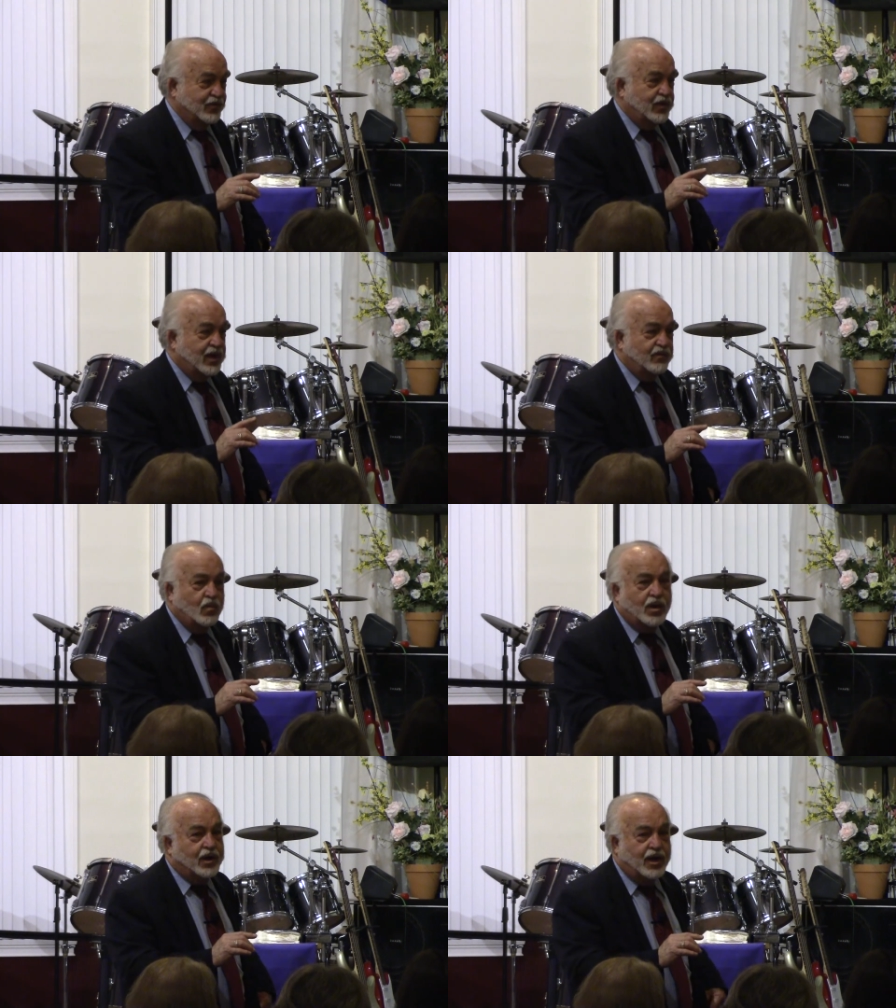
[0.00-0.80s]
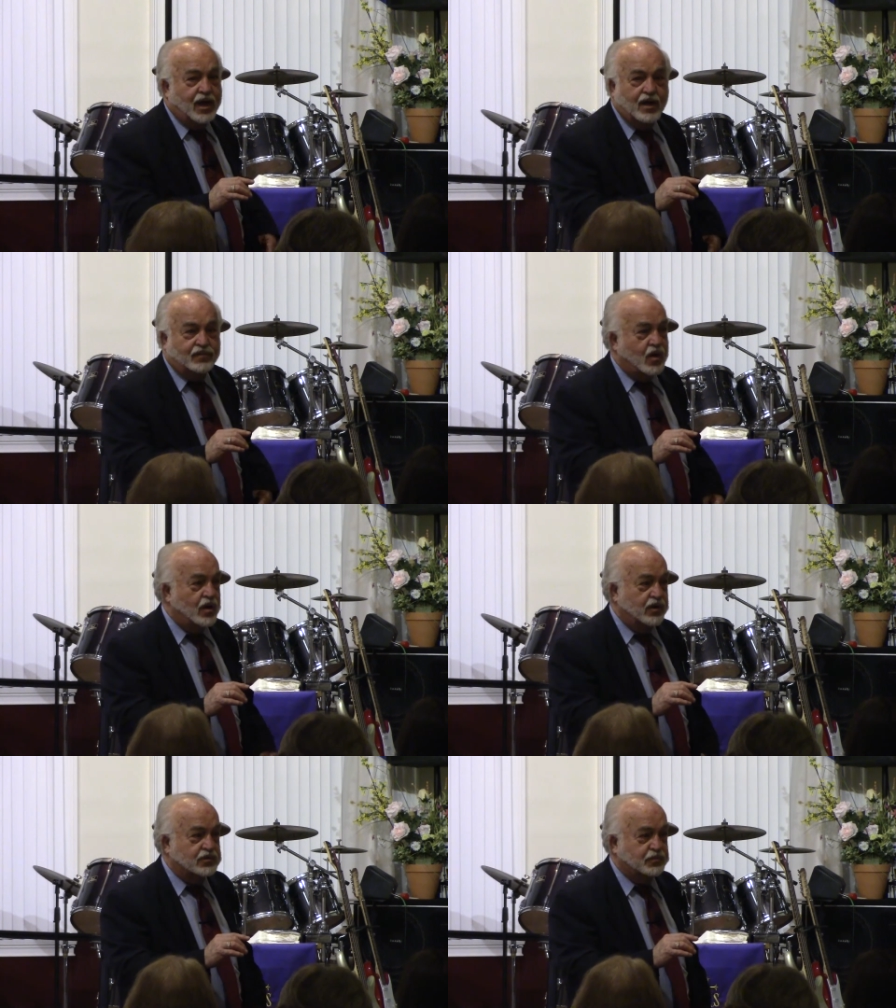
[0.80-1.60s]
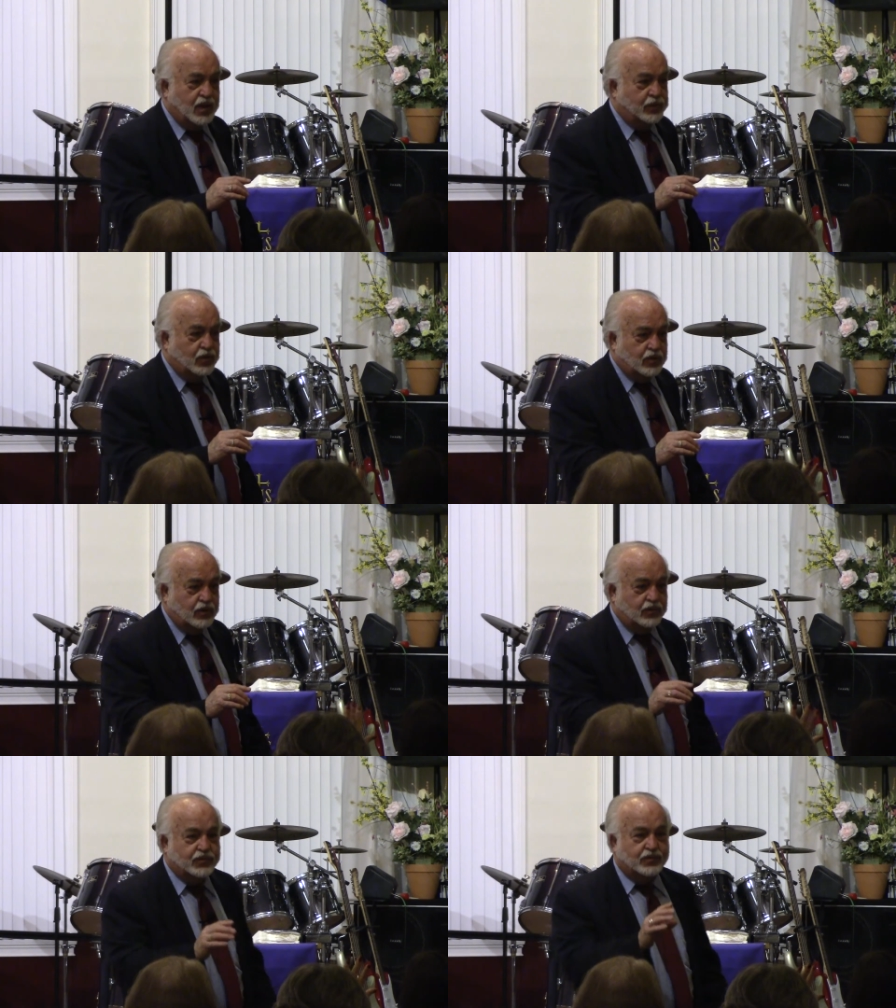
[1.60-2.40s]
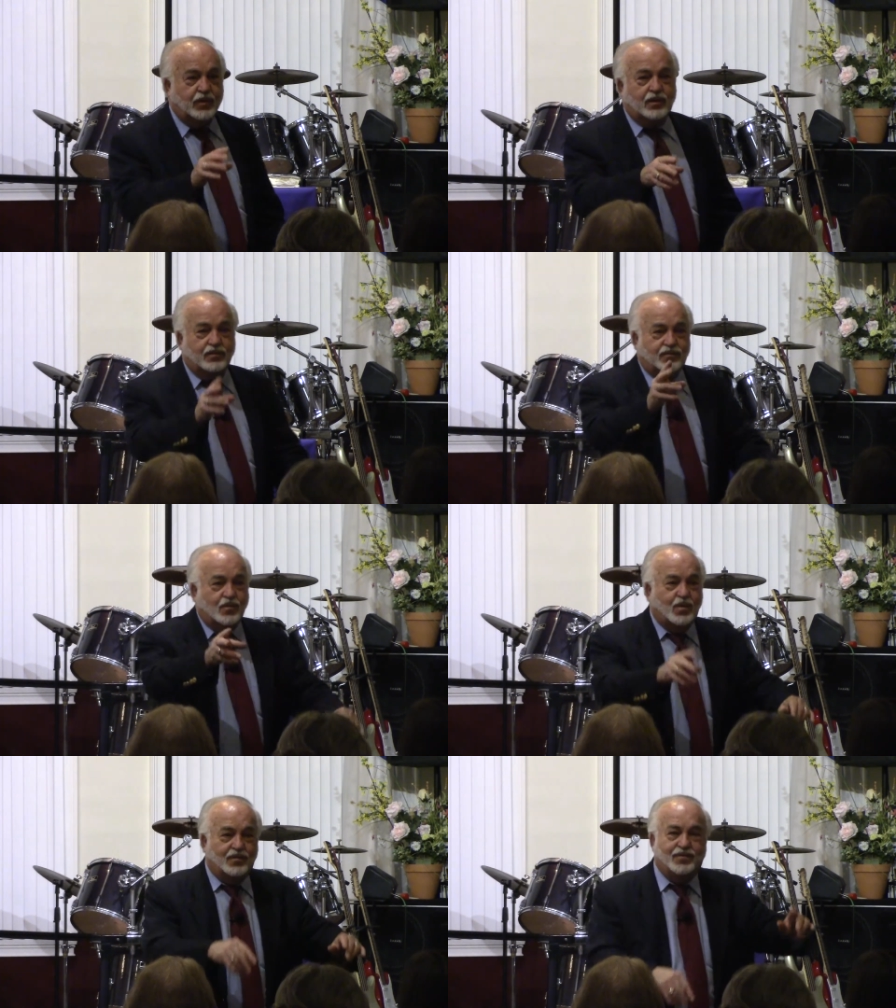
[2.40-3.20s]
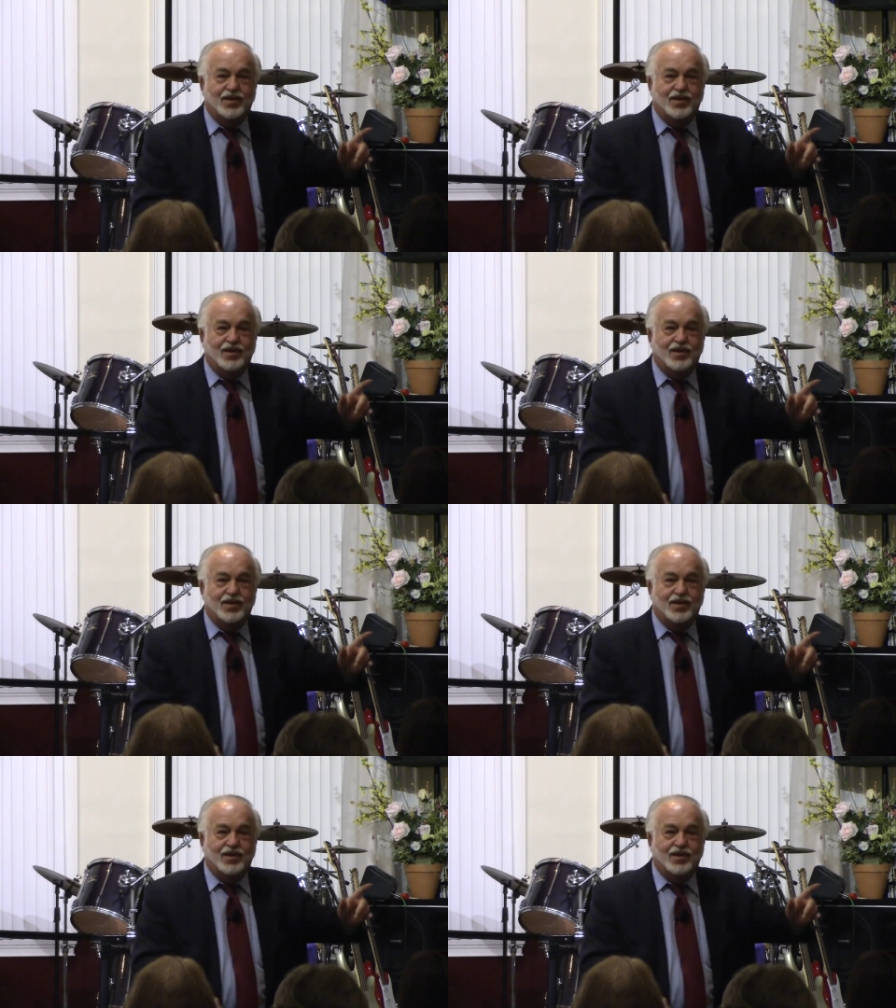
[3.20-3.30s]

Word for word: we have one and a half honest people Three, oh, four.